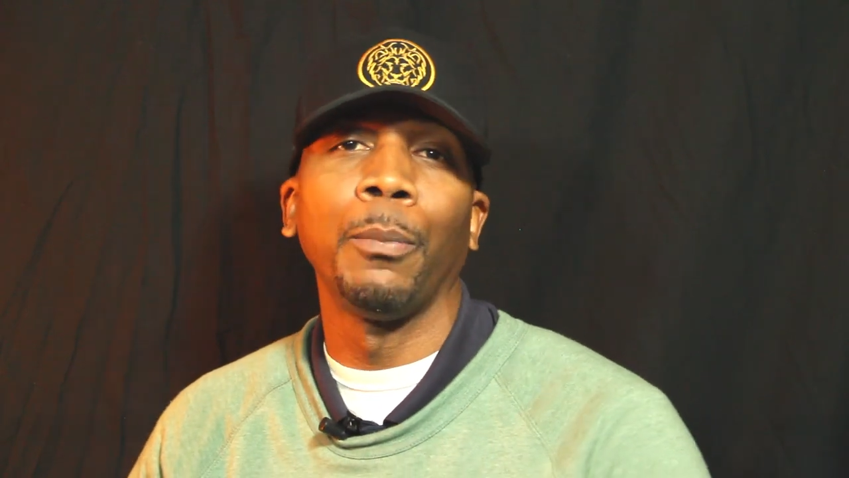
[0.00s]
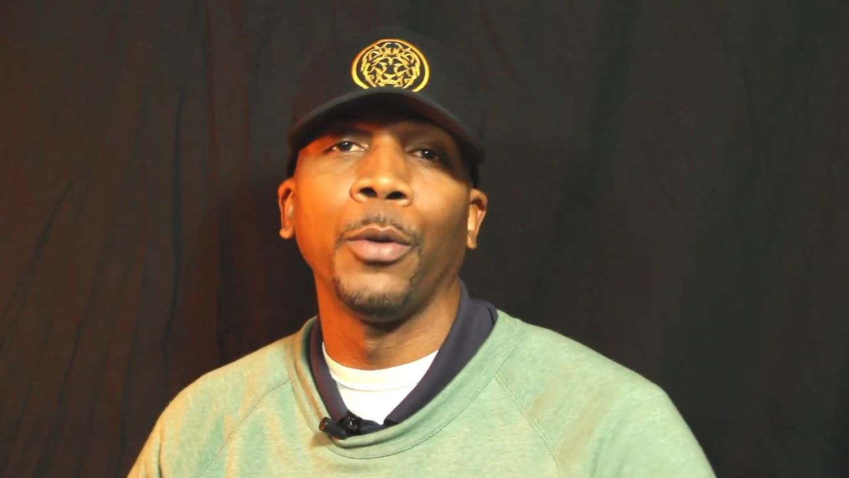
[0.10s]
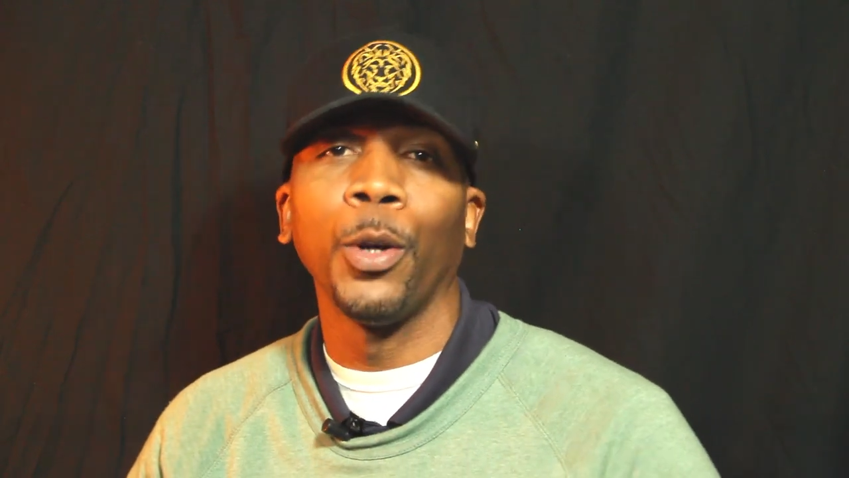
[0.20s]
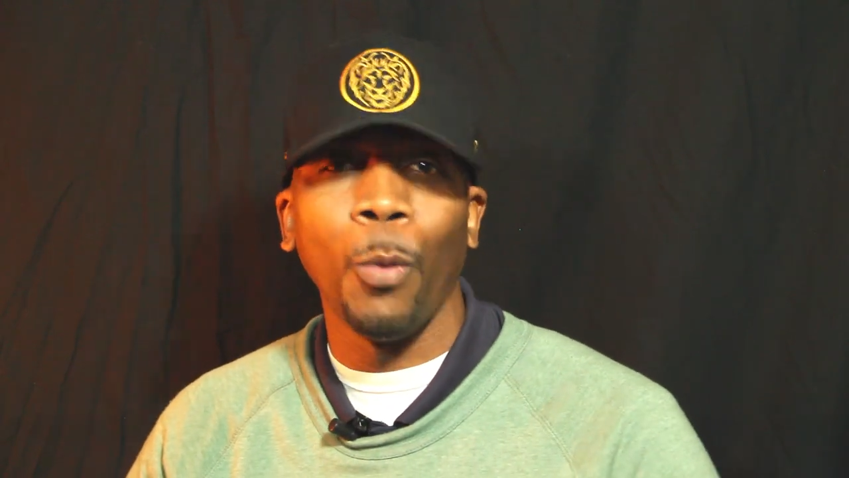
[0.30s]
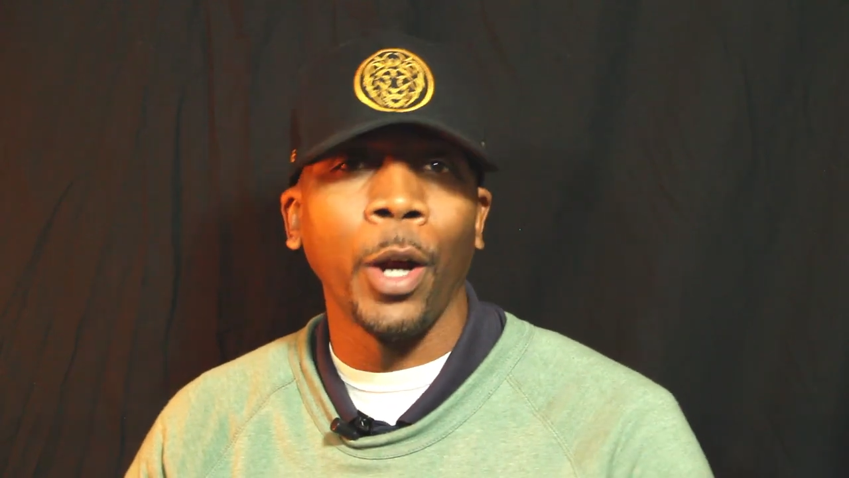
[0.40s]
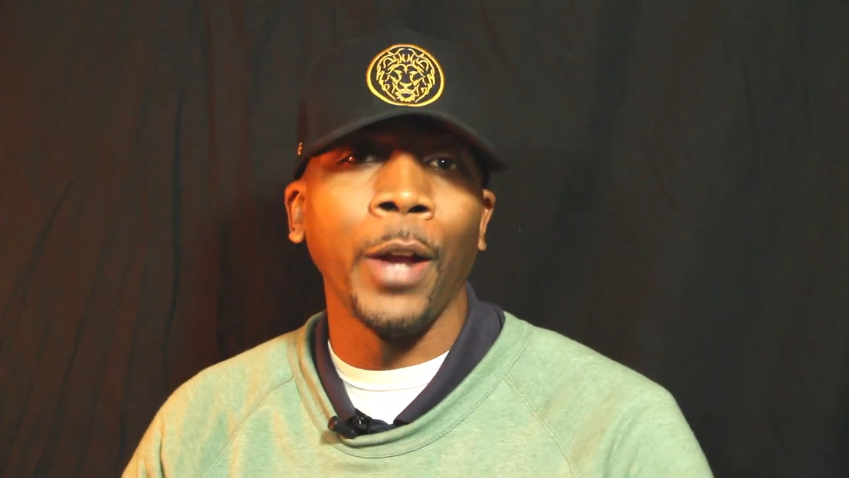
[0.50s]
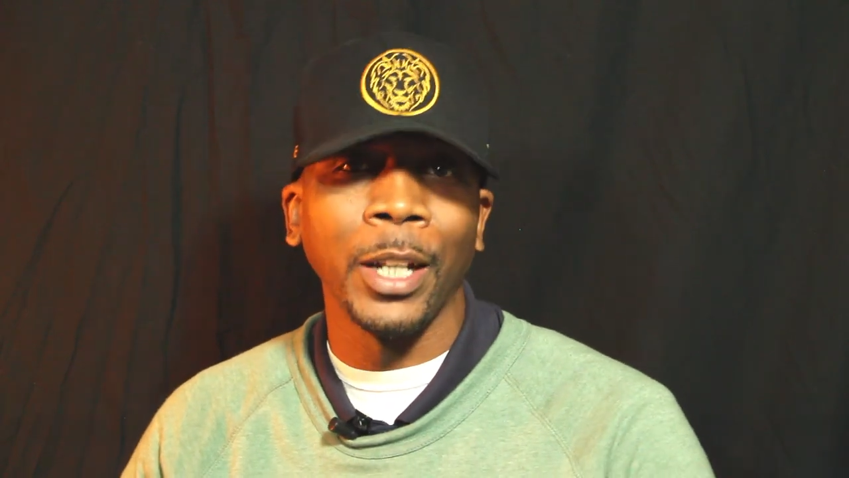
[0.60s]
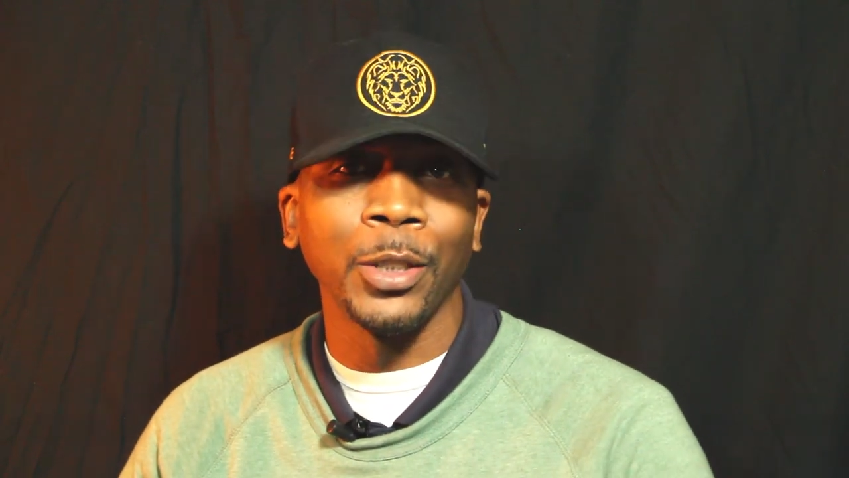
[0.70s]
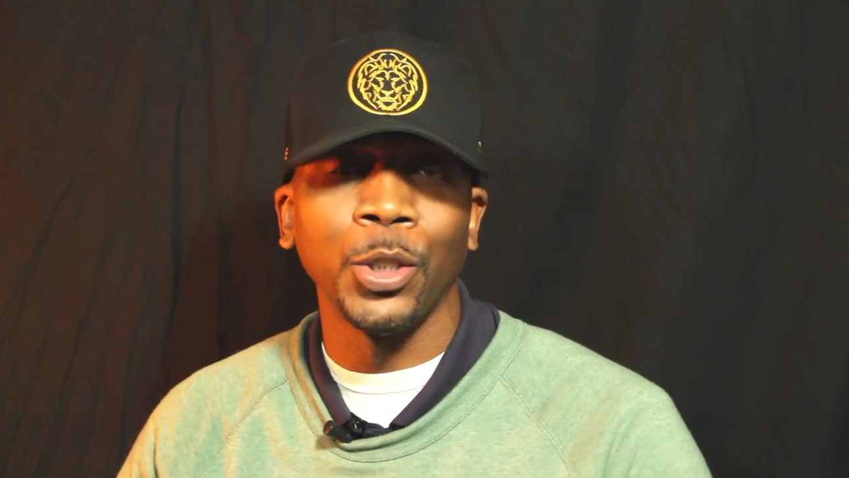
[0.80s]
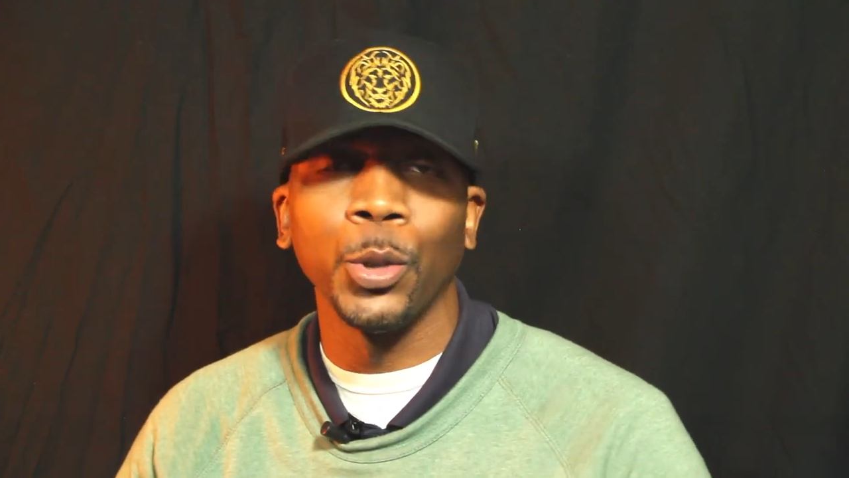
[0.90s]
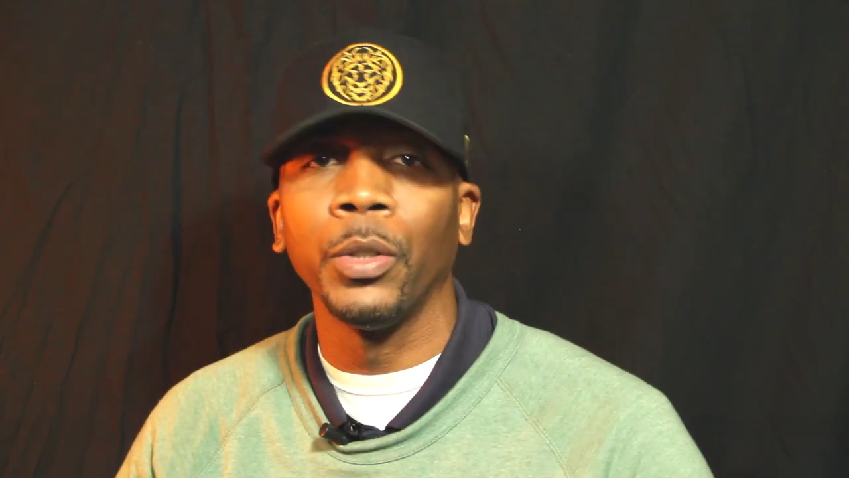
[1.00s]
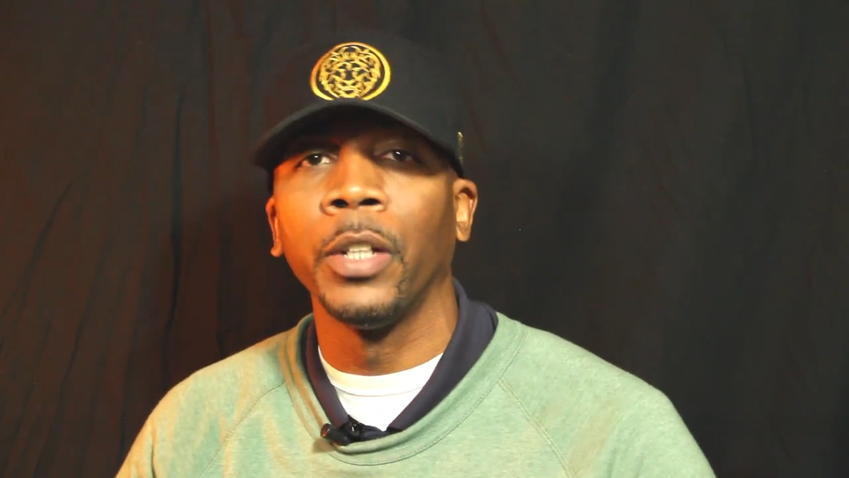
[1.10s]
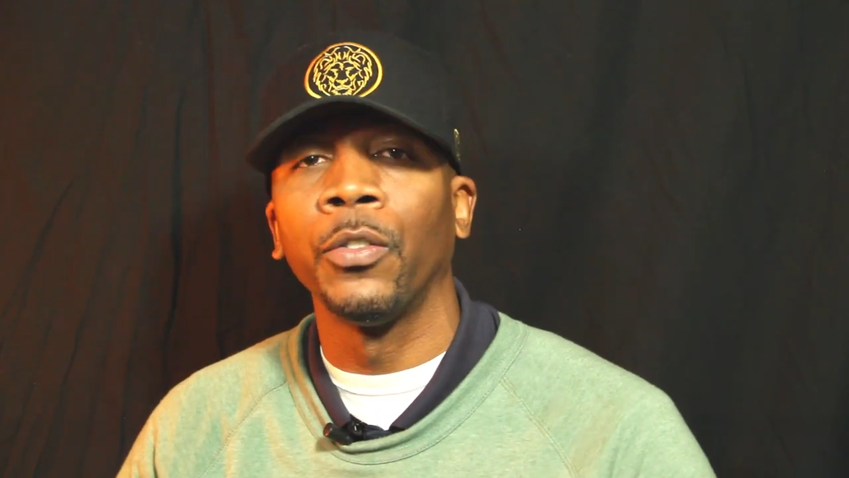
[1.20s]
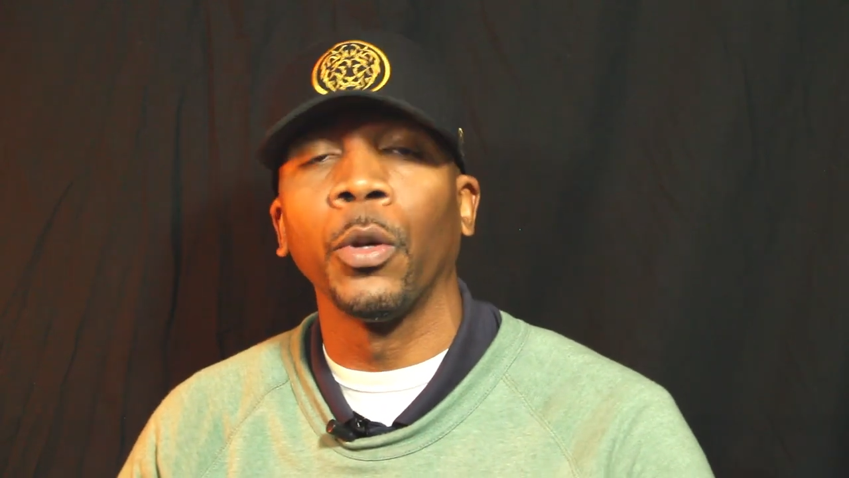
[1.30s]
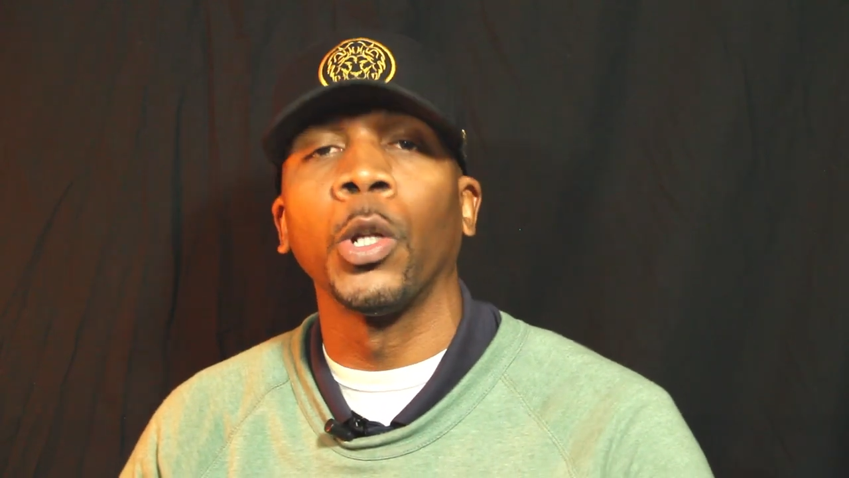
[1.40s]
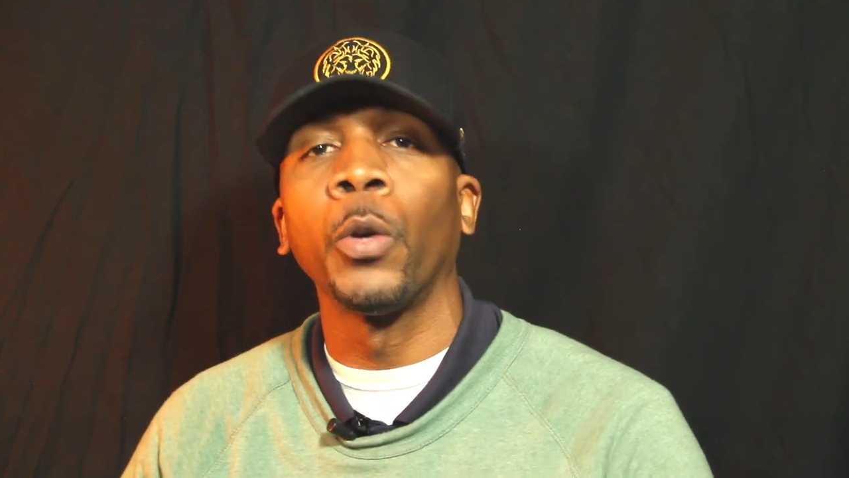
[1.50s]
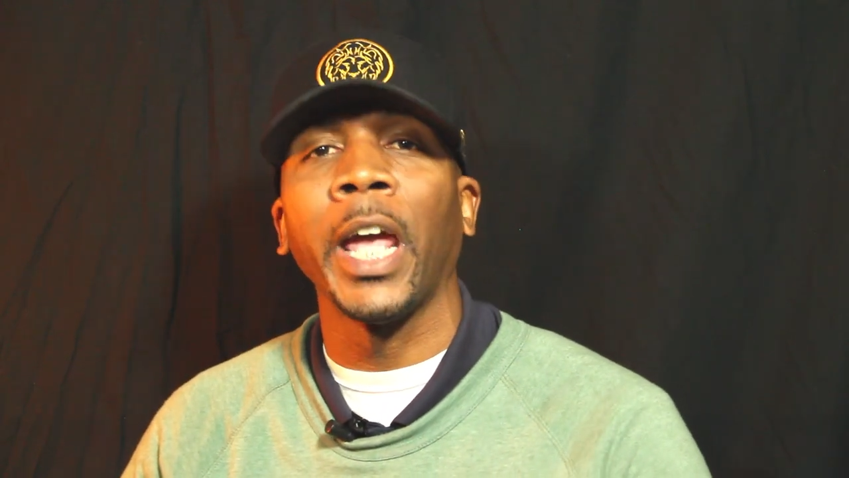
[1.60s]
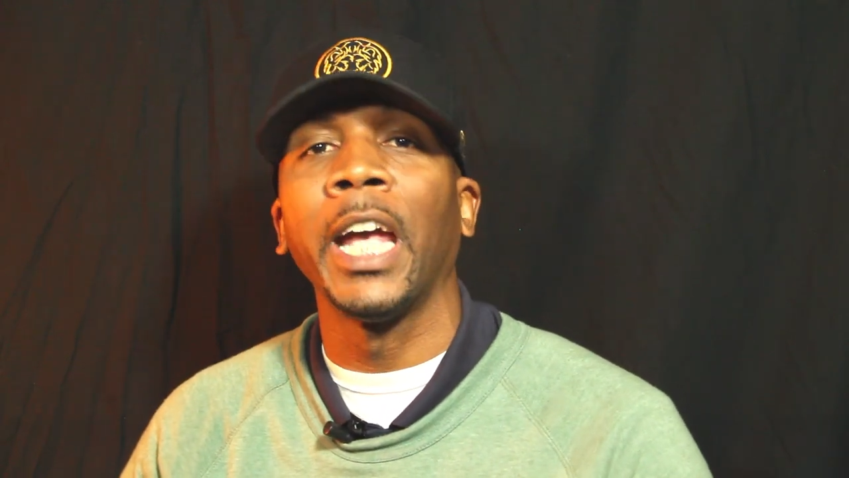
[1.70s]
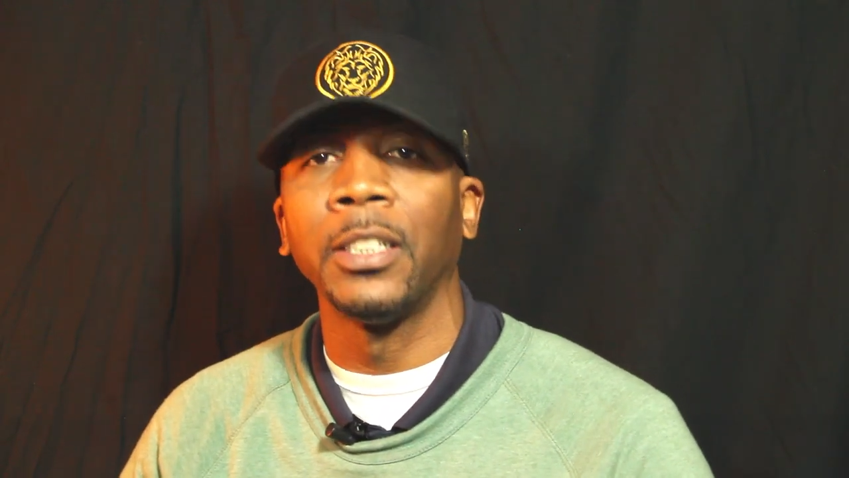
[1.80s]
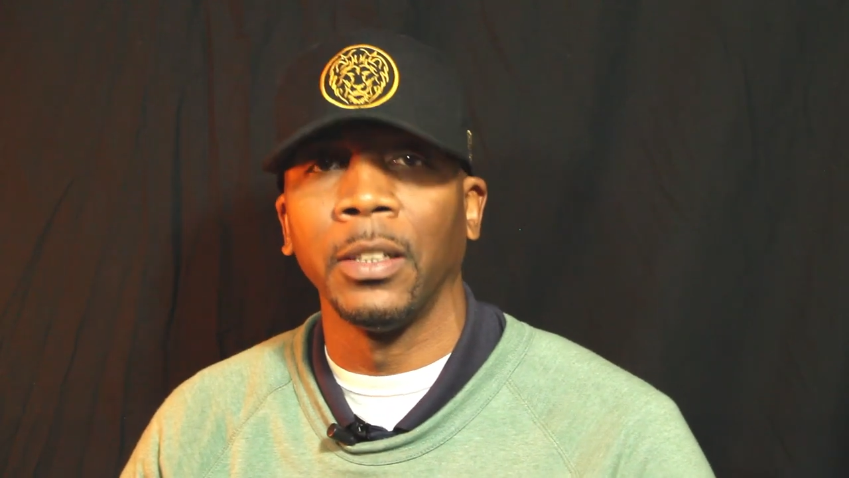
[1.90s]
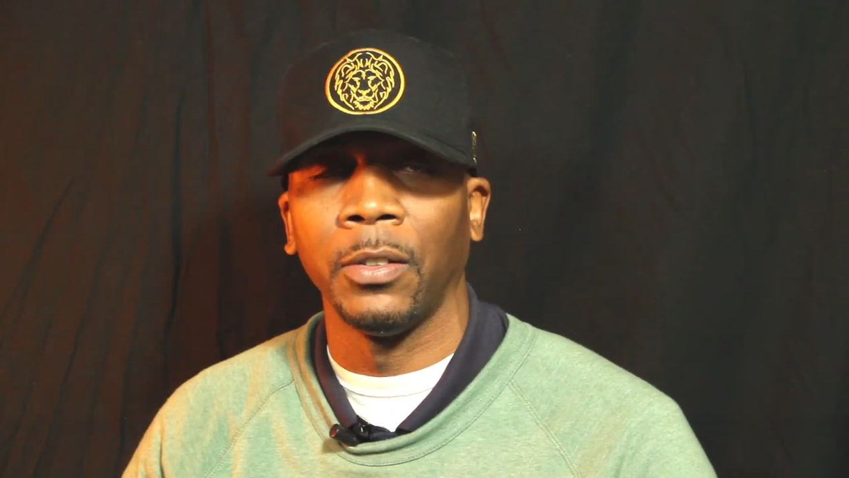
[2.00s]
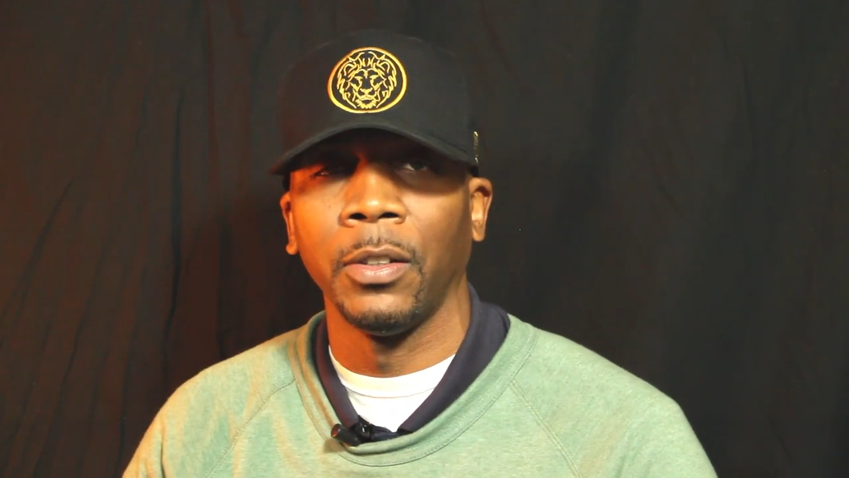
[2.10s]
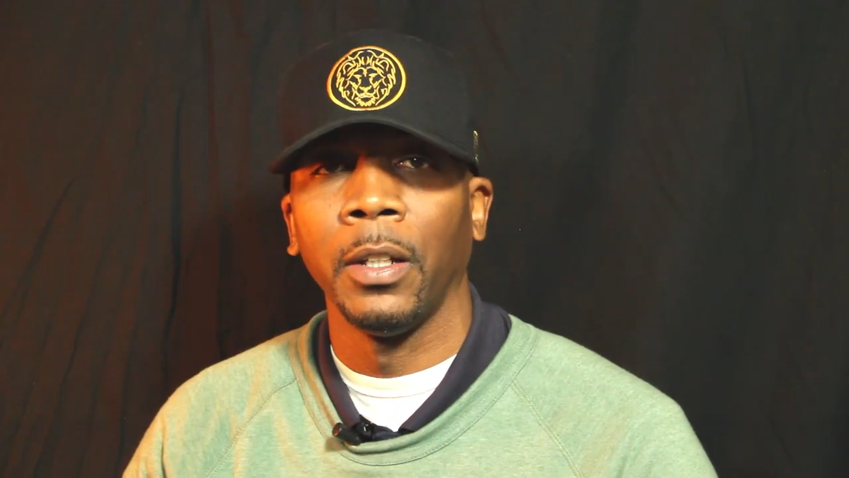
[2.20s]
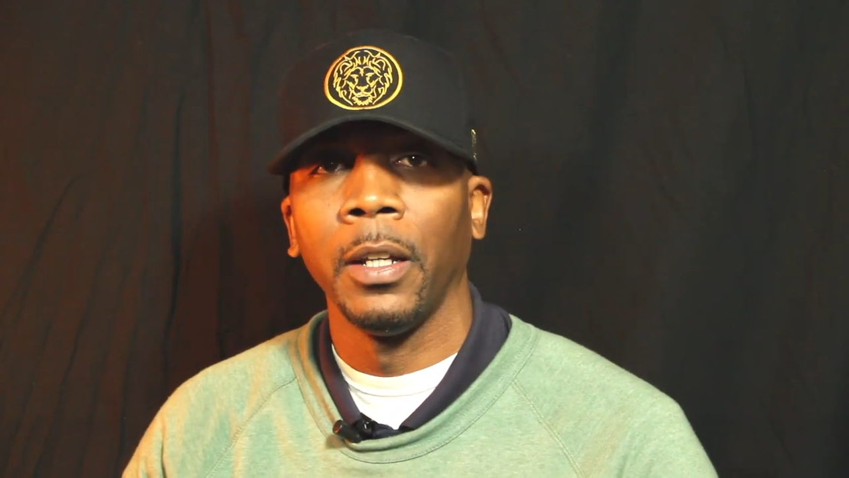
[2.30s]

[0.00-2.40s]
period where you're actually shooting is your locations.